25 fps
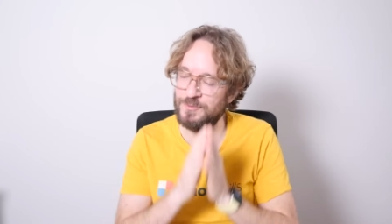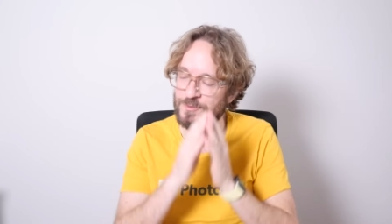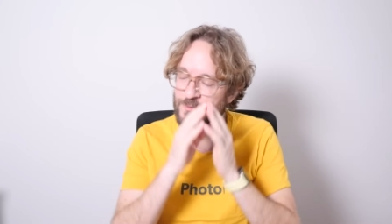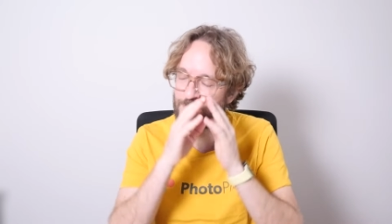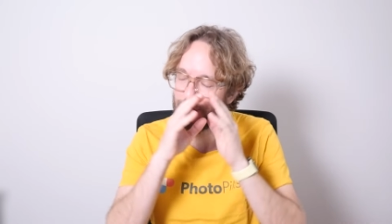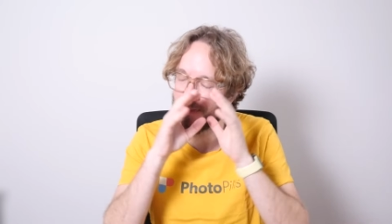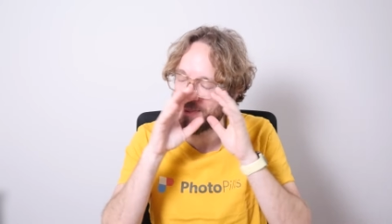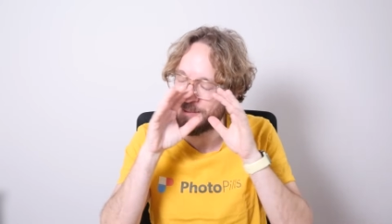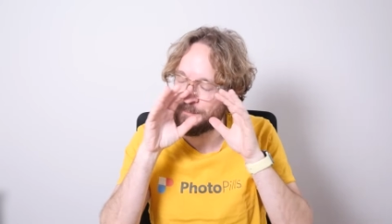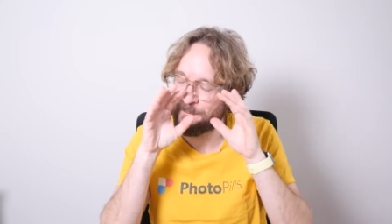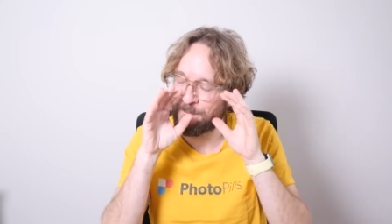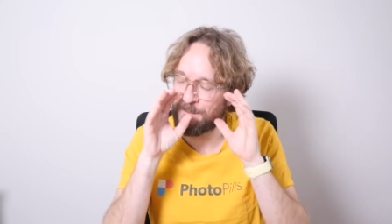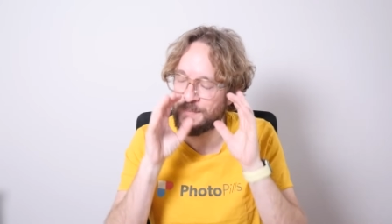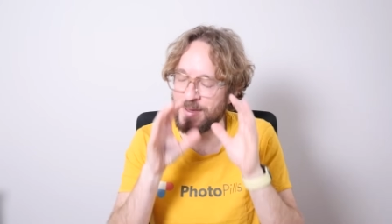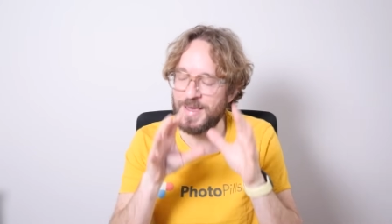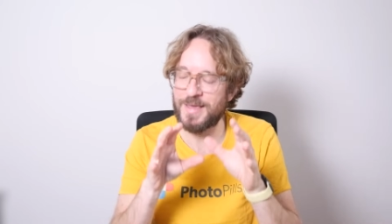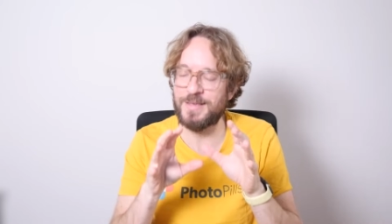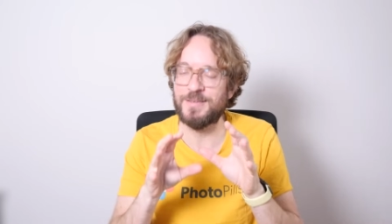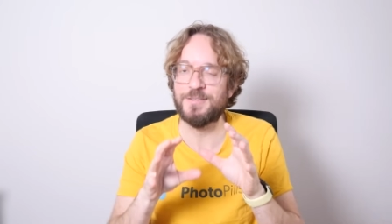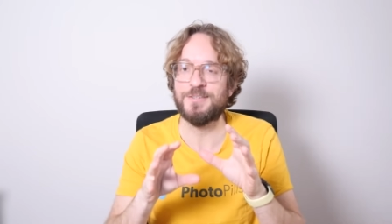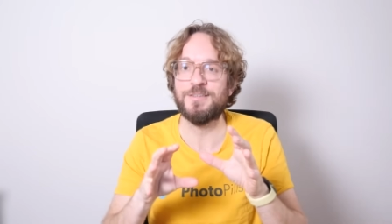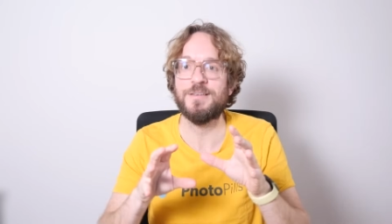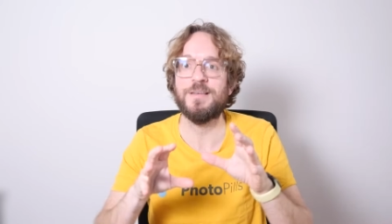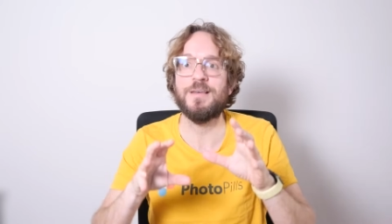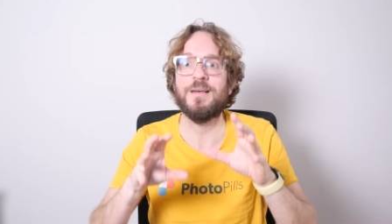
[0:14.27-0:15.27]
with
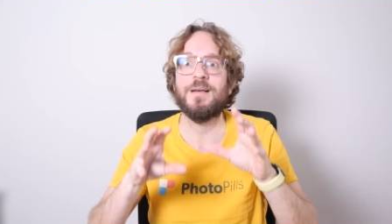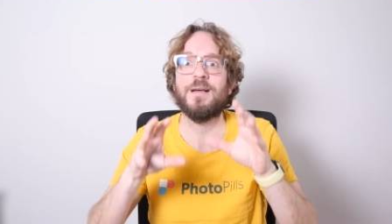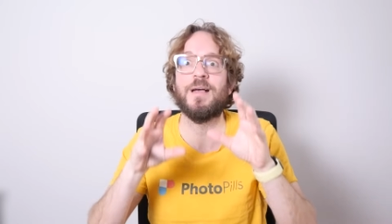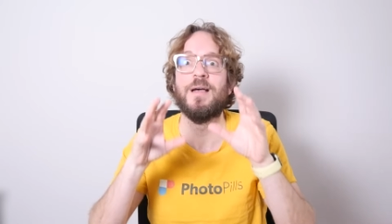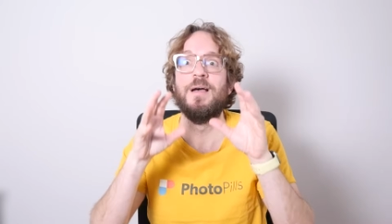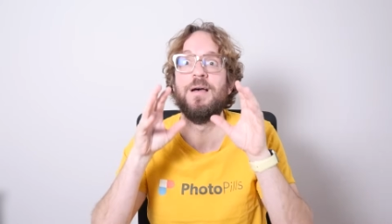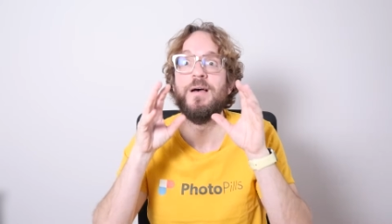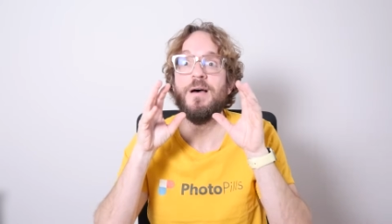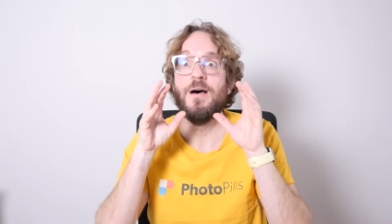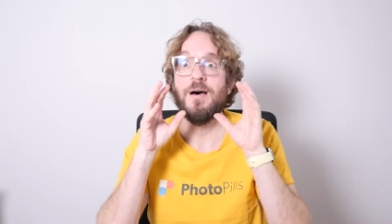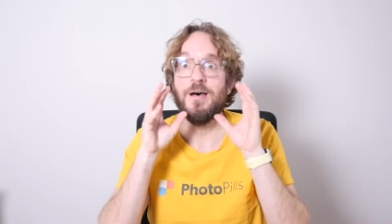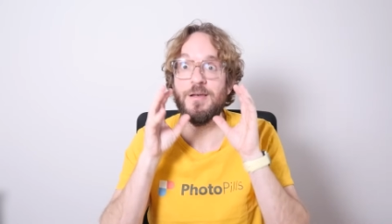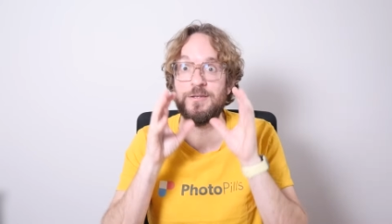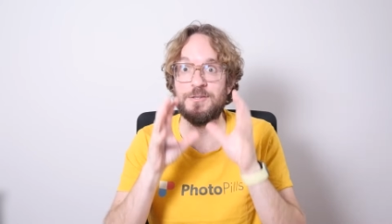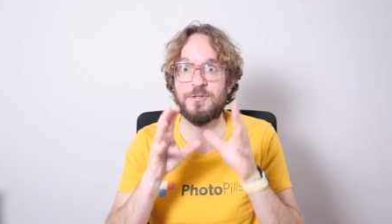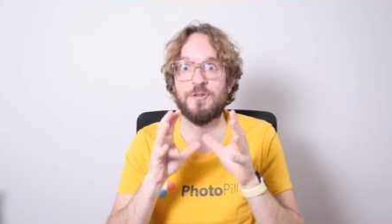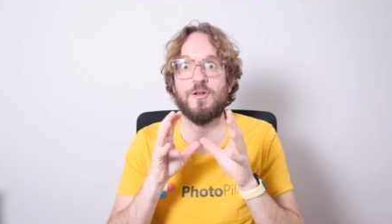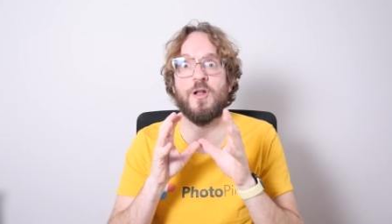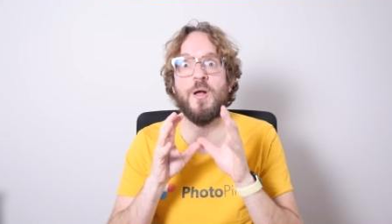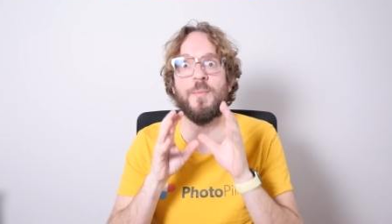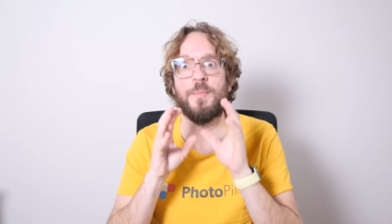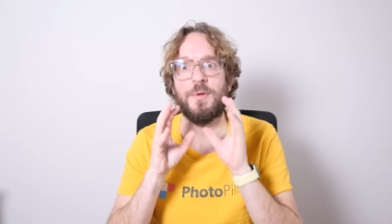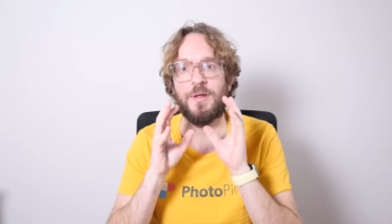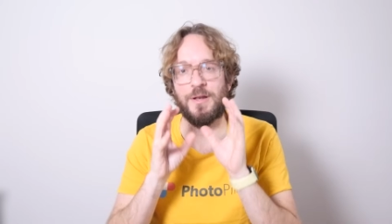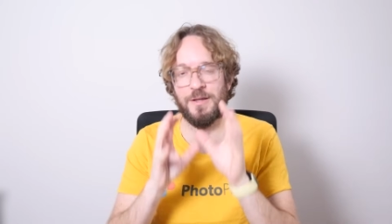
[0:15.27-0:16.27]
amazing
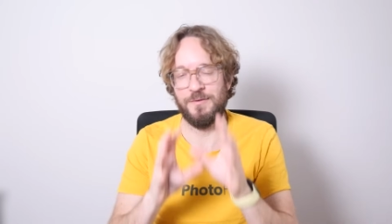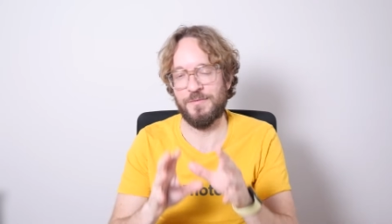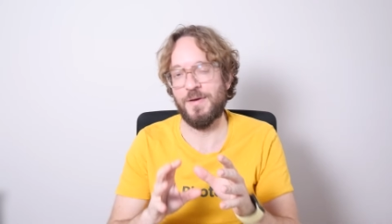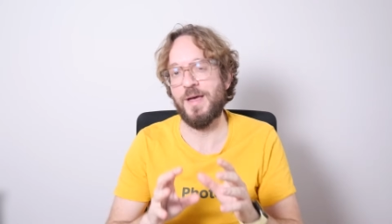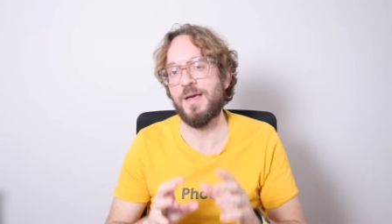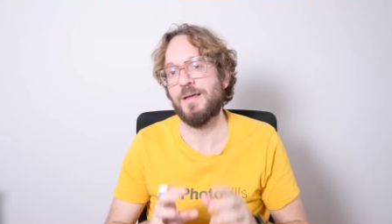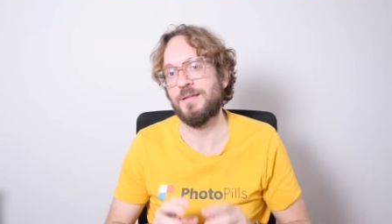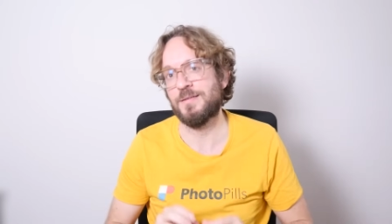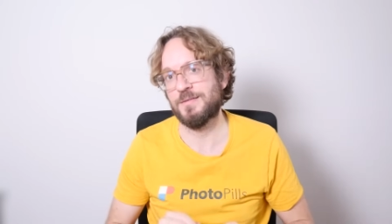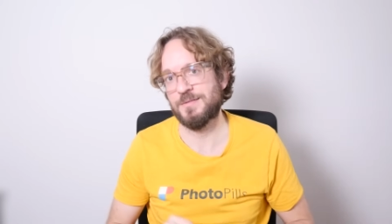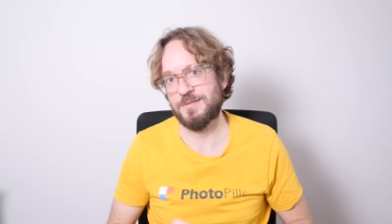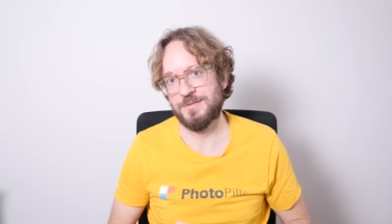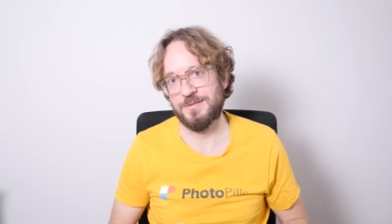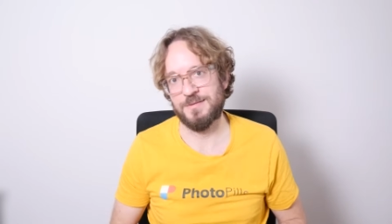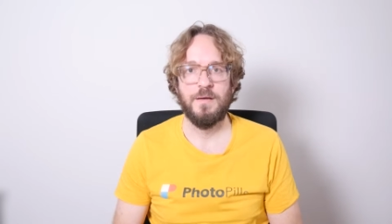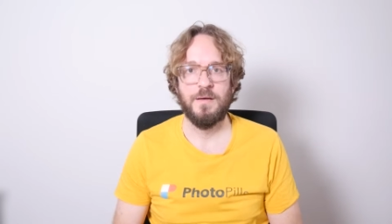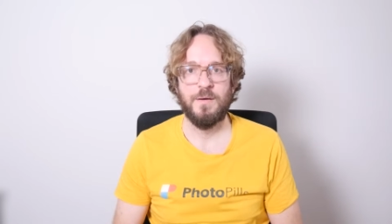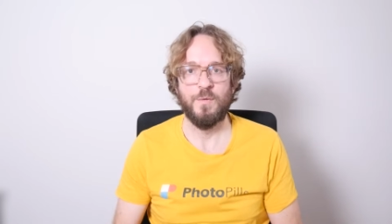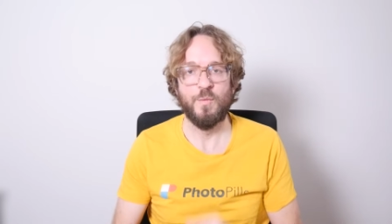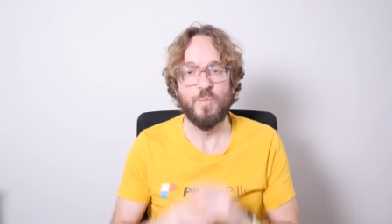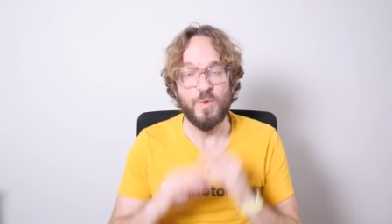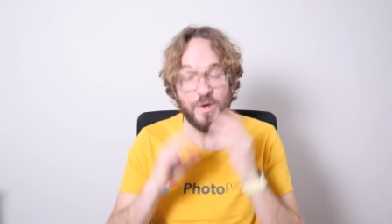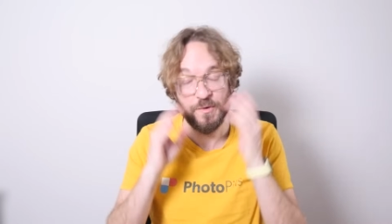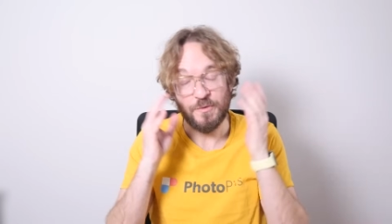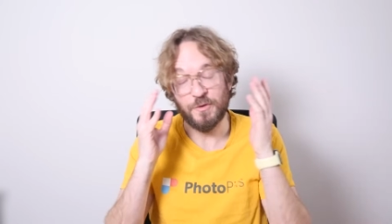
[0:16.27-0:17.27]
astronomical events. We